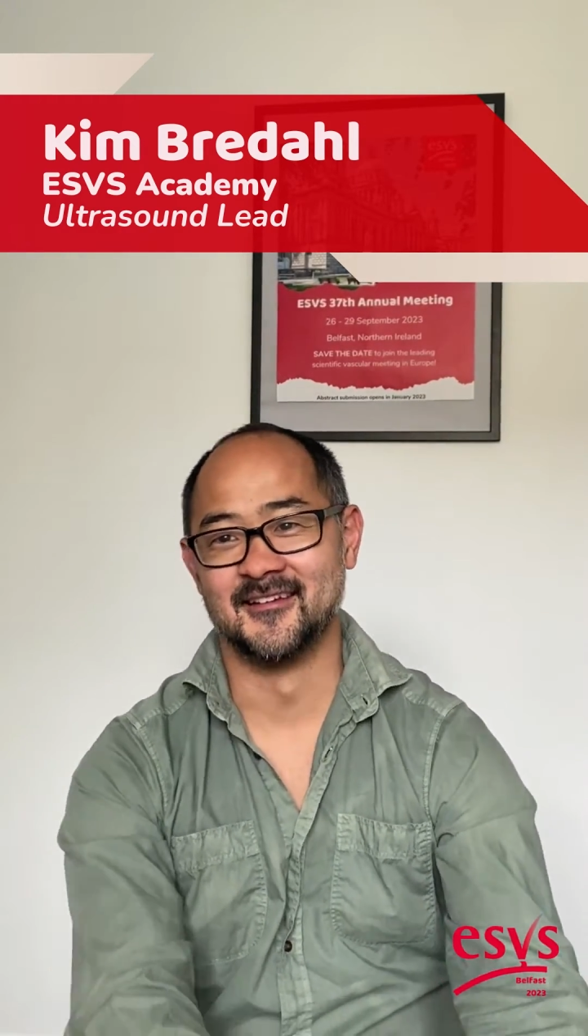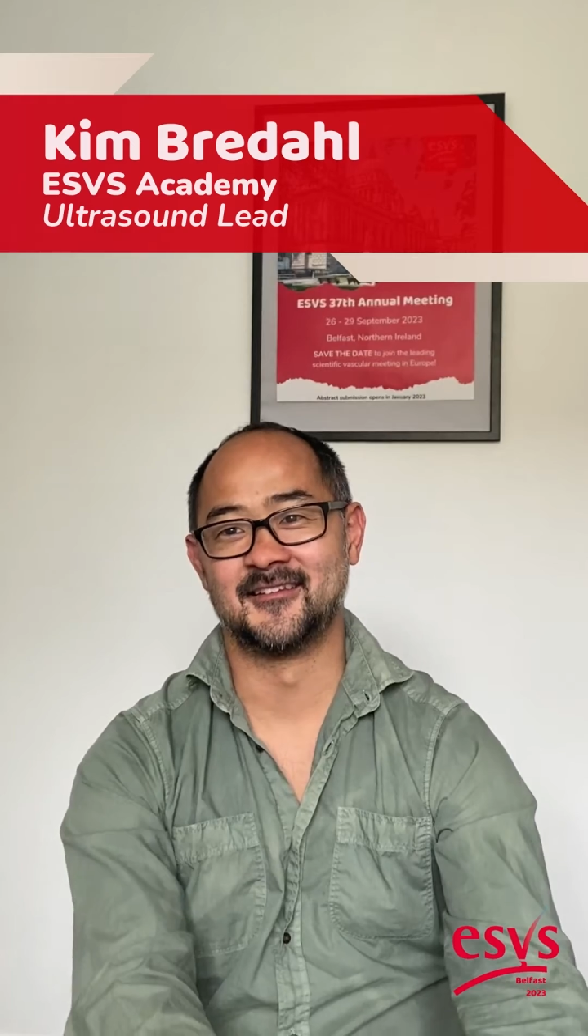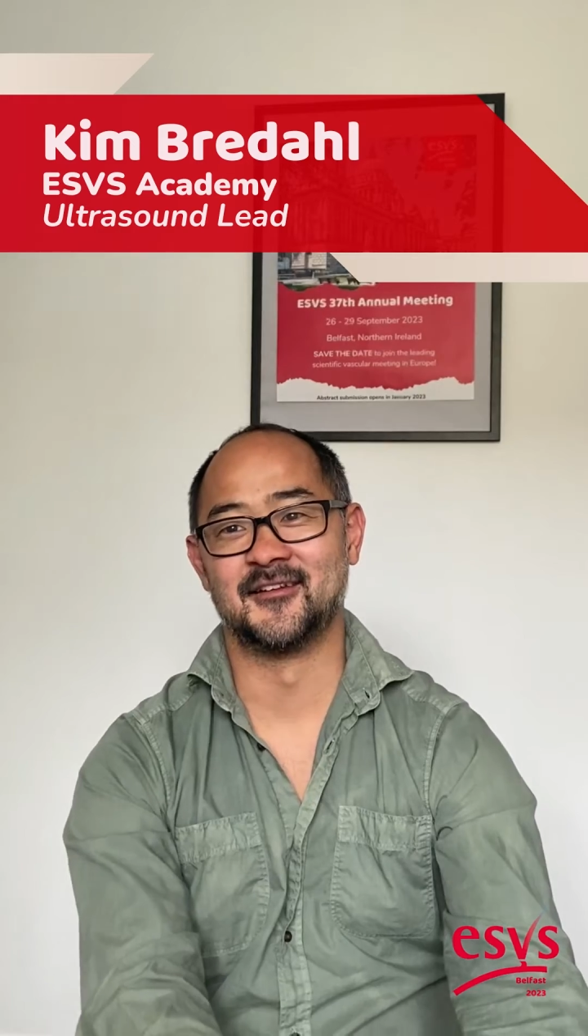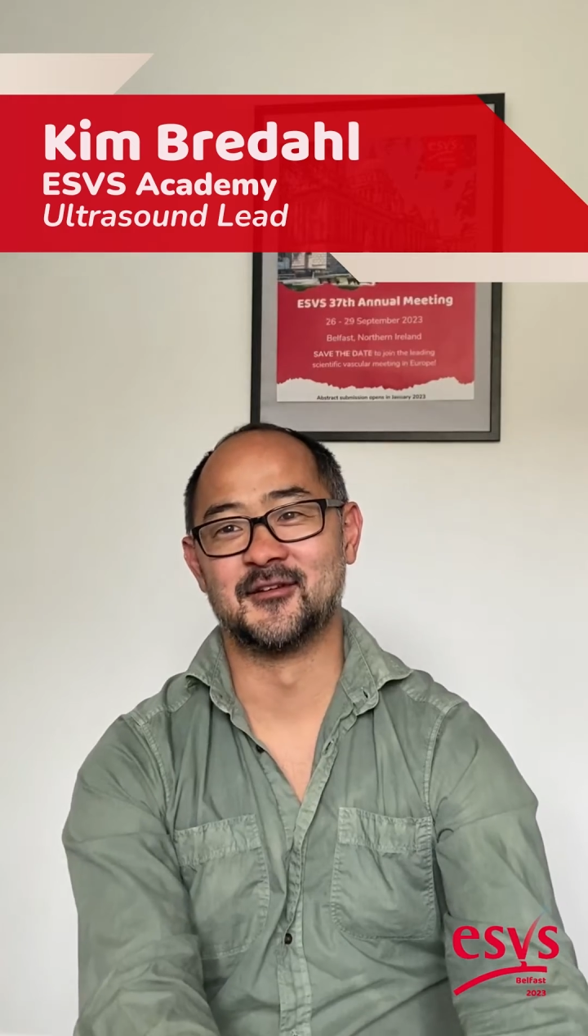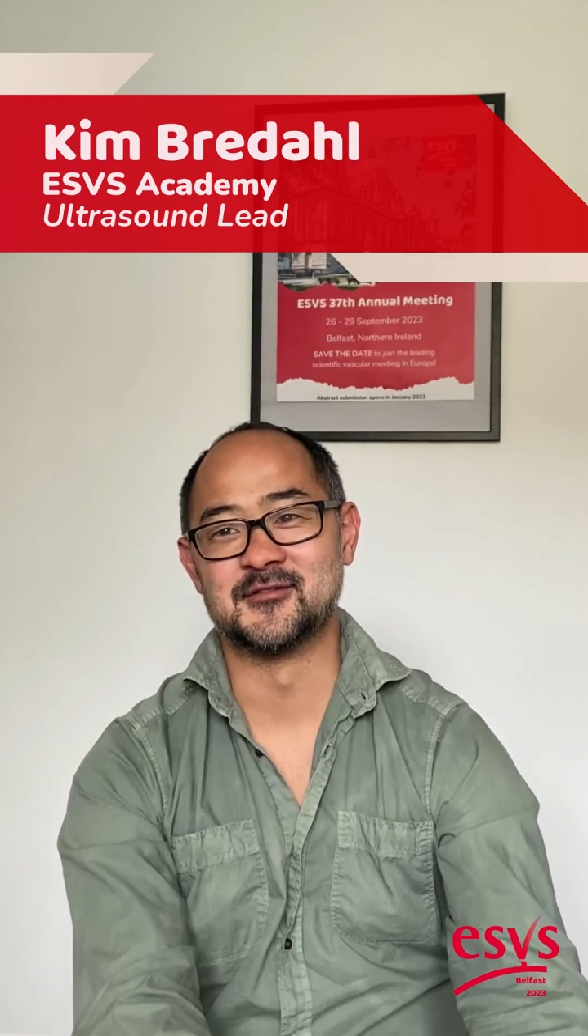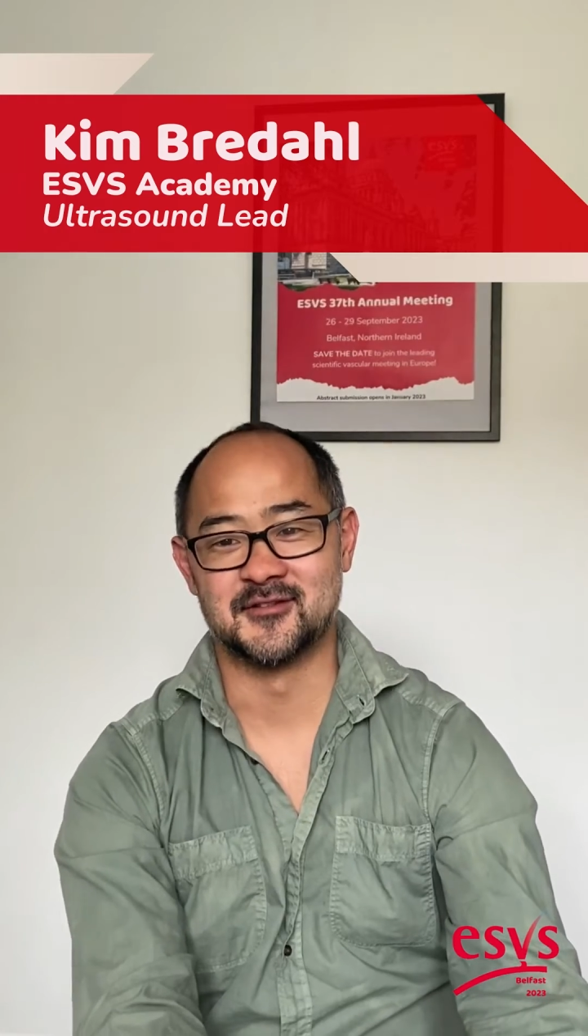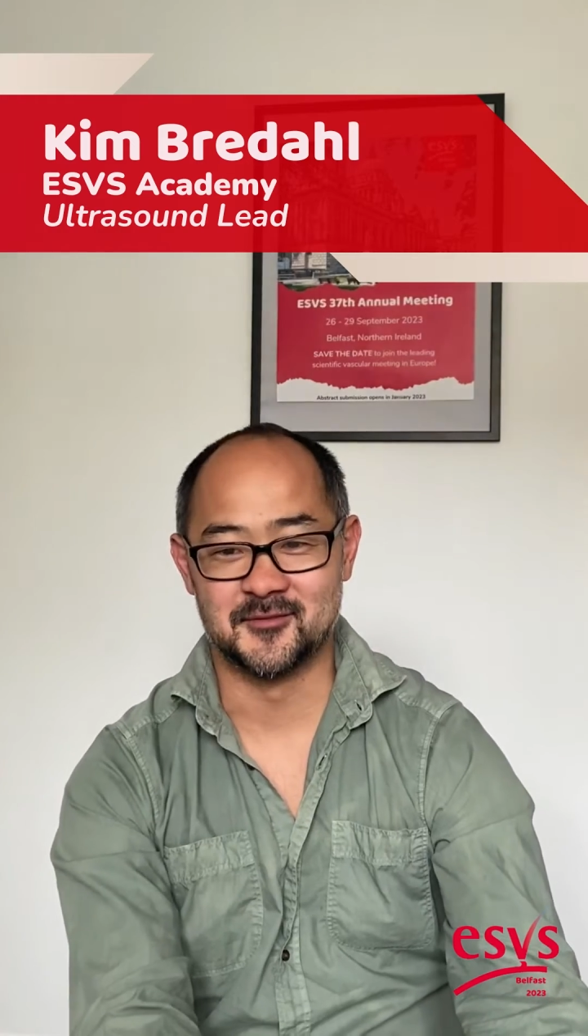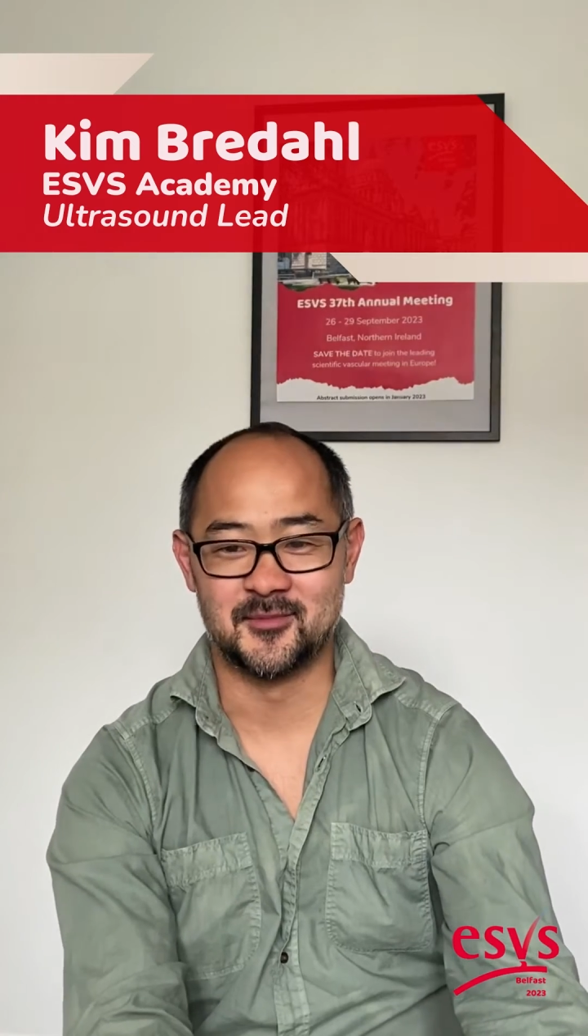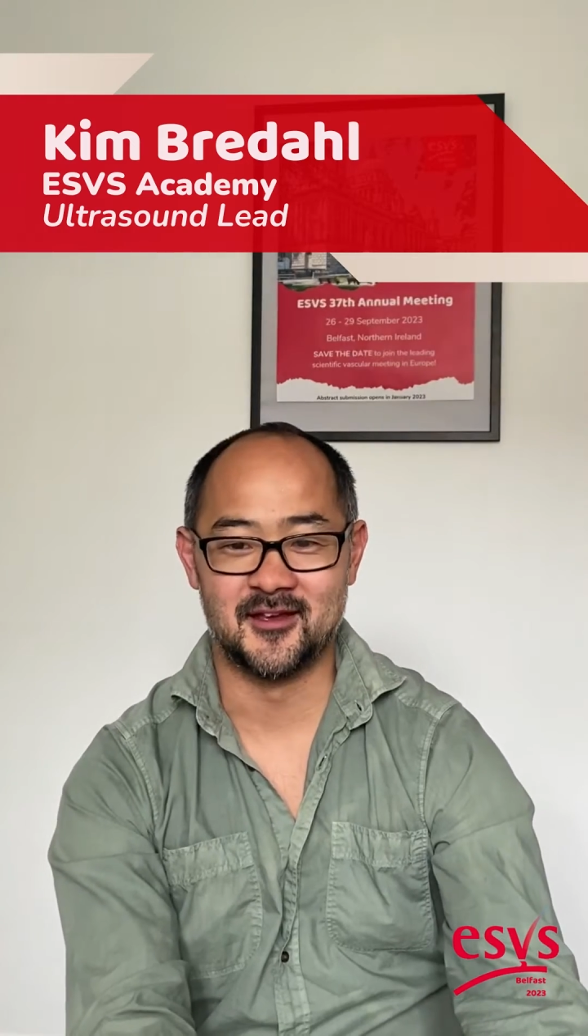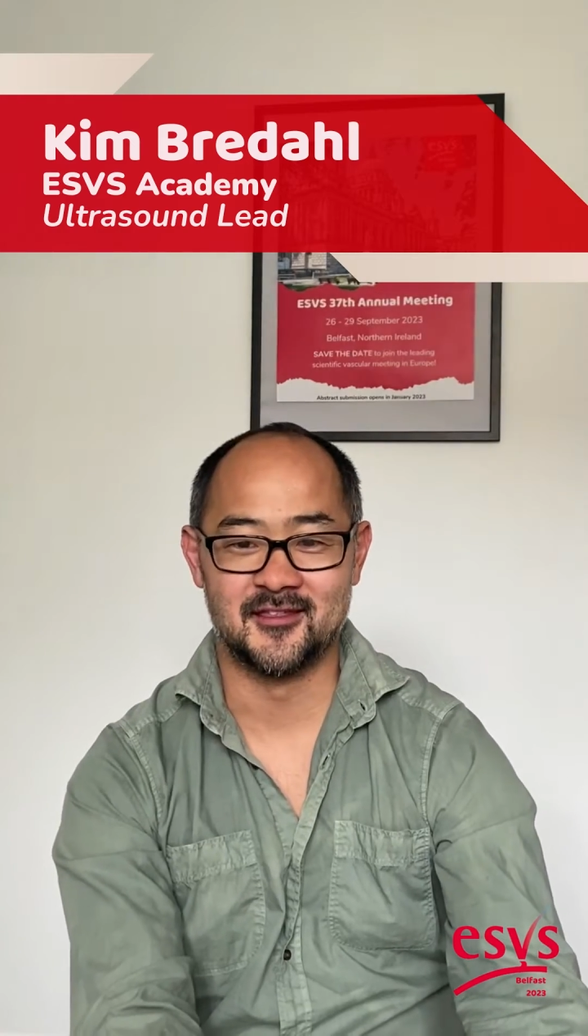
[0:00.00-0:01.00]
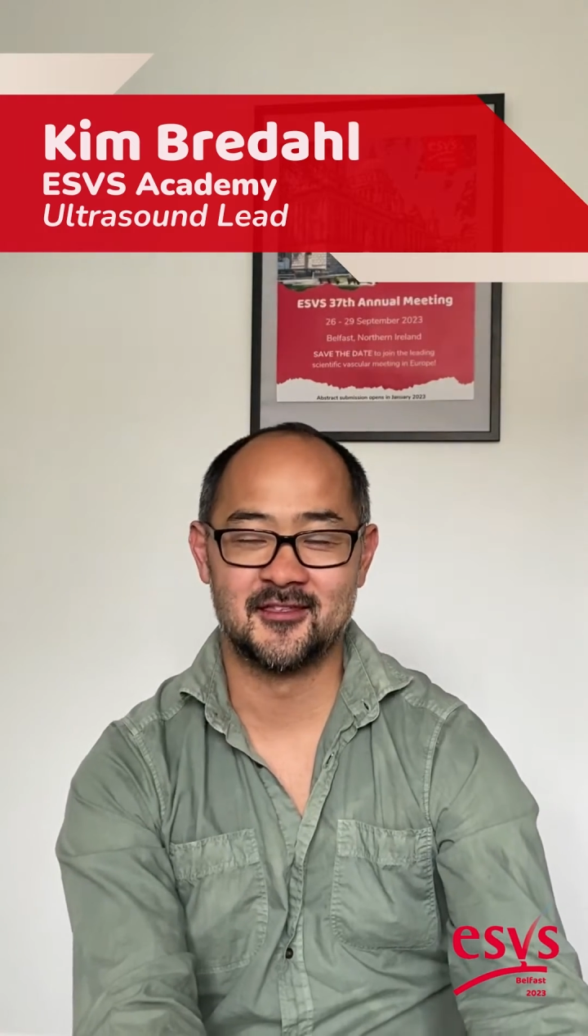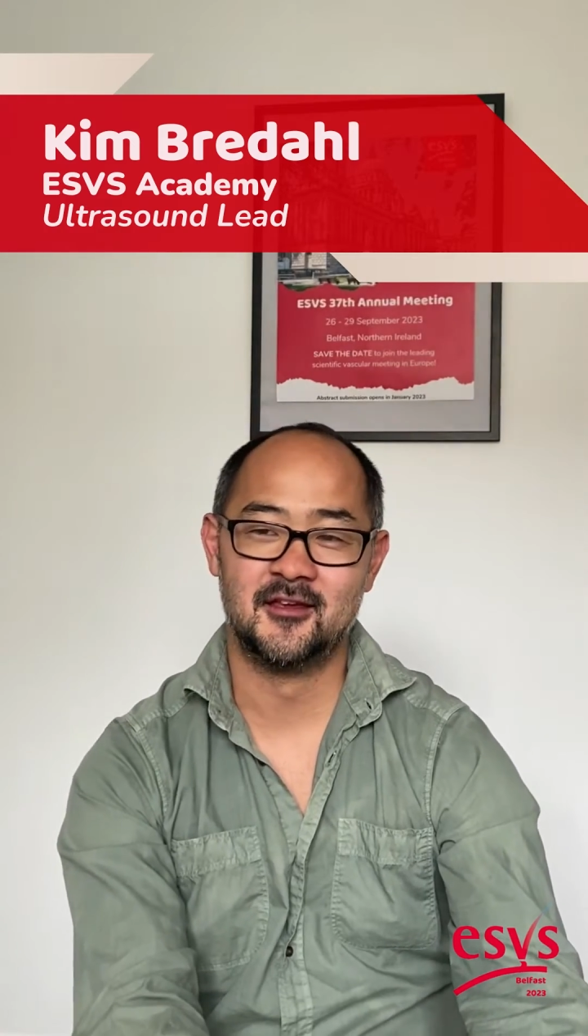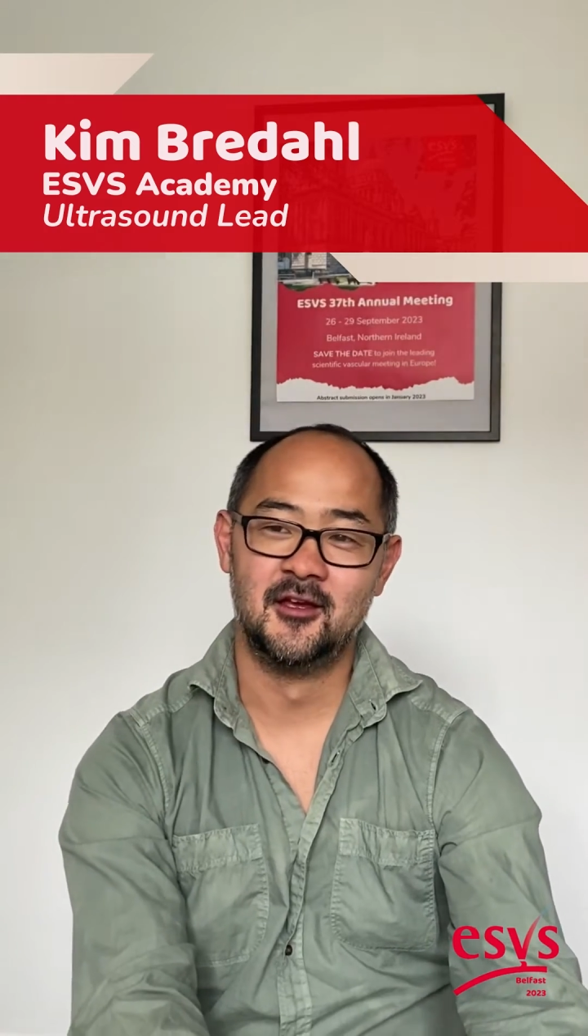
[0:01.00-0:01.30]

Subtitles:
diagnostic path.